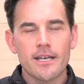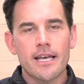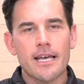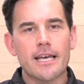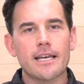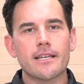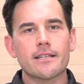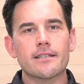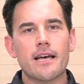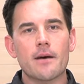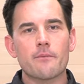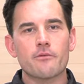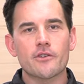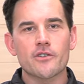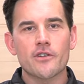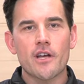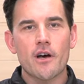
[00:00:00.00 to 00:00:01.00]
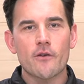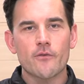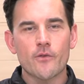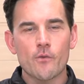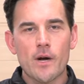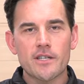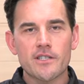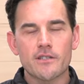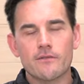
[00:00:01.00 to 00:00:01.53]
And I appreciate y'all for
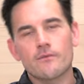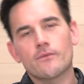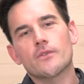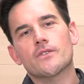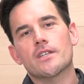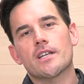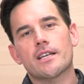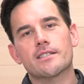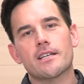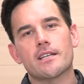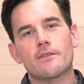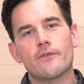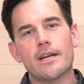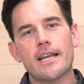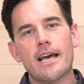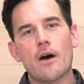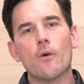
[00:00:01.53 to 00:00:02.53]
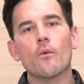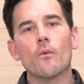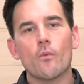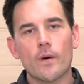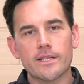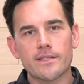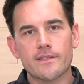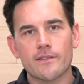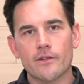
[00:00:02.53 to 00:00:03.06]
watching. We'll see you next time to find out
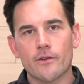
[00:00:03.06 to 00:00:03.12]
what's in the